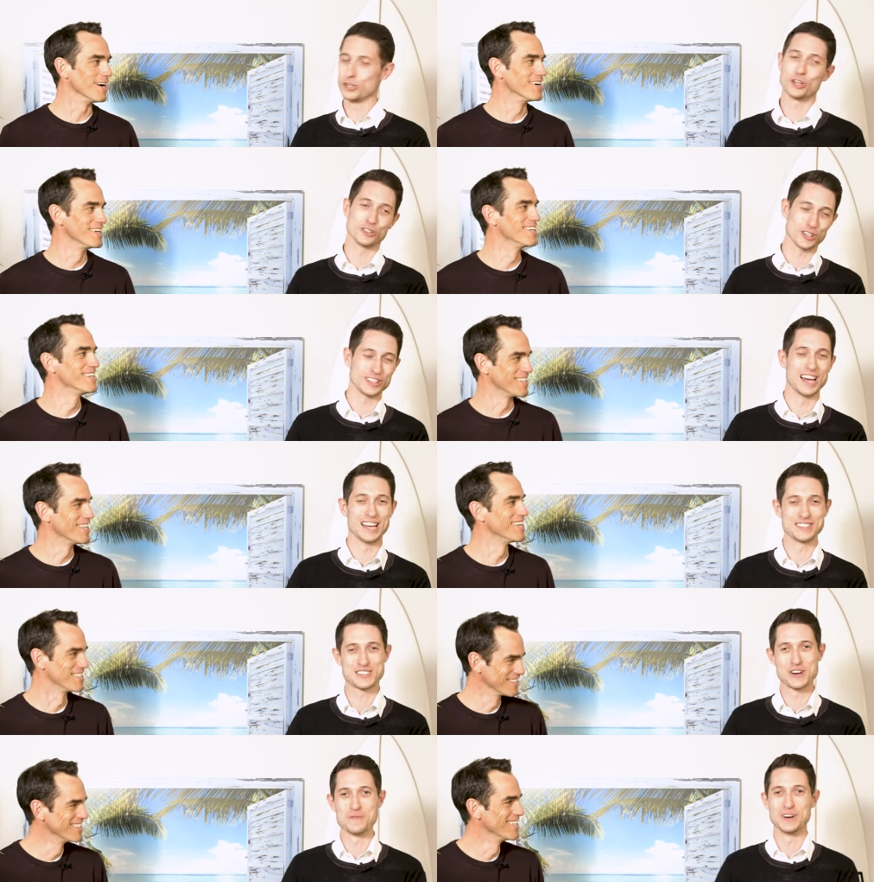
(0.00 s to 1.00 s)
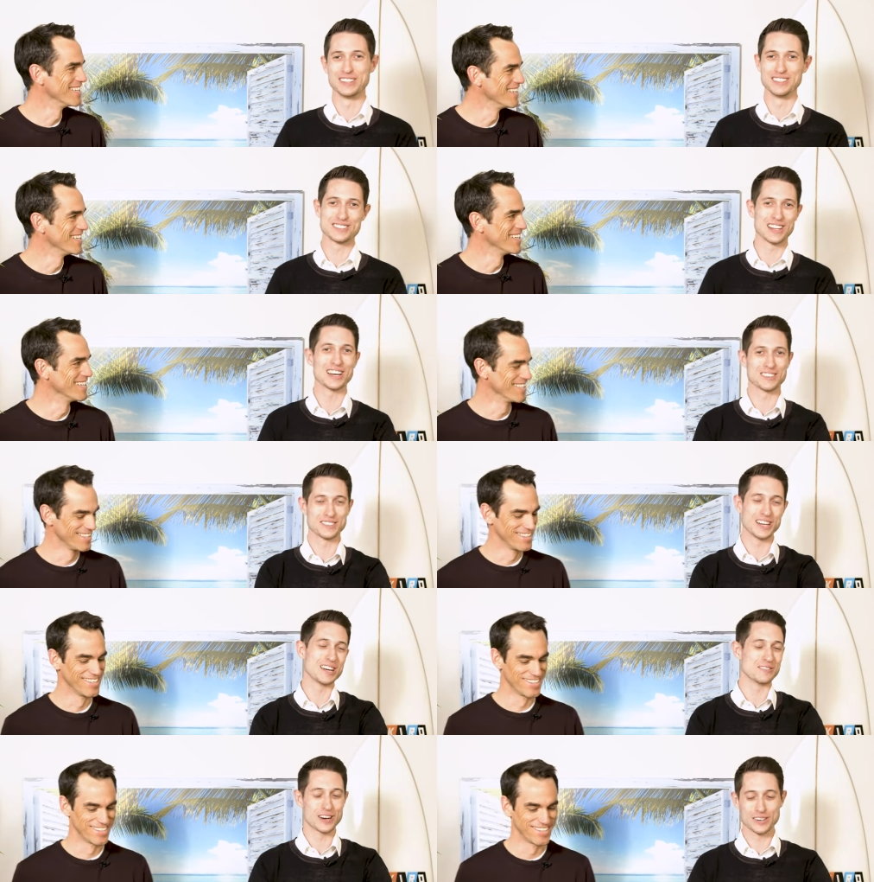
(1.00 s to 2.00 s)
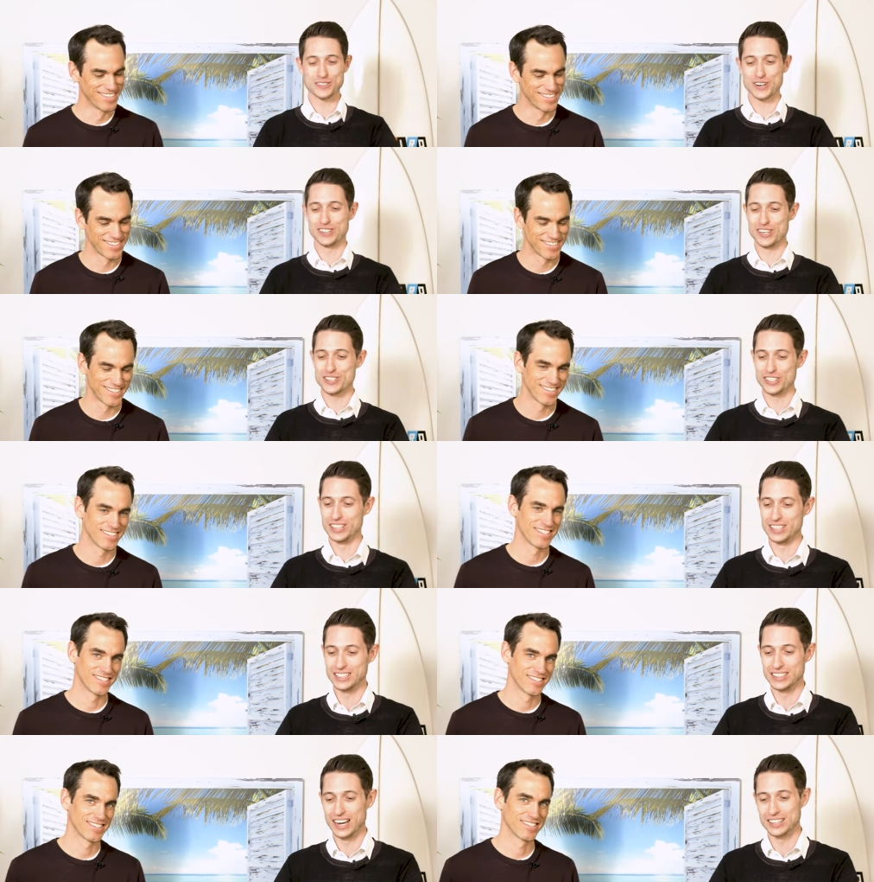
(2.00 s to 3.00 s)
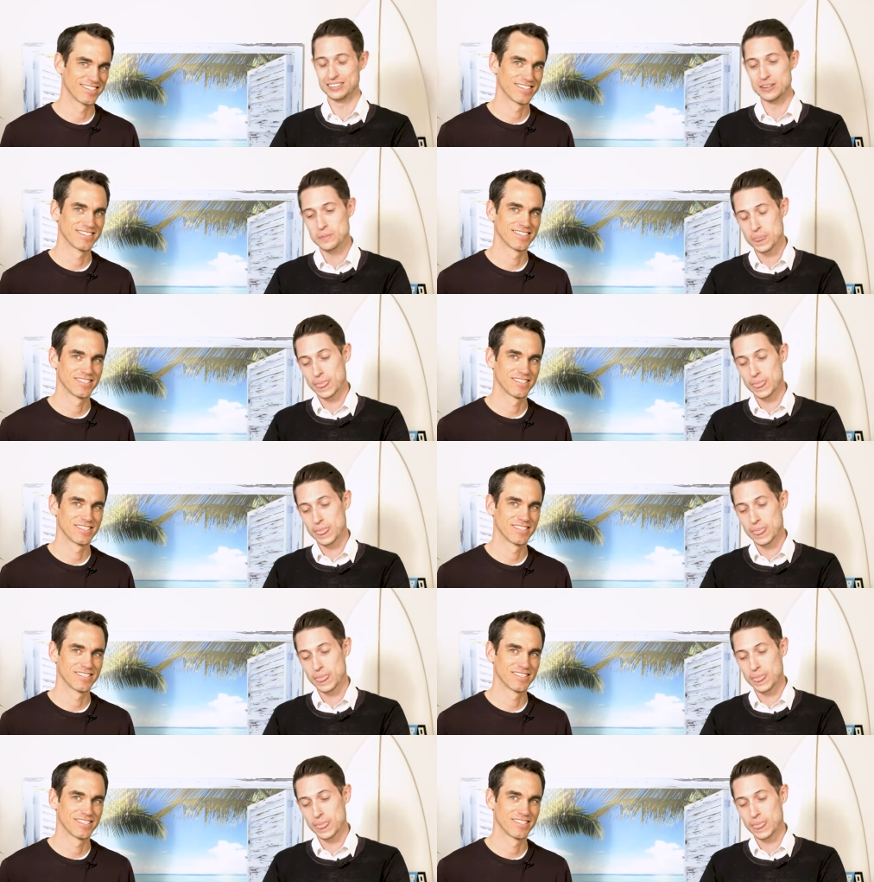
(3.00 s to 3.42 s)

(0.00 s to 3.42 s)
Speaker 1: Yeah. Not, not hand saw, but it's like, yeah, very traditionally done.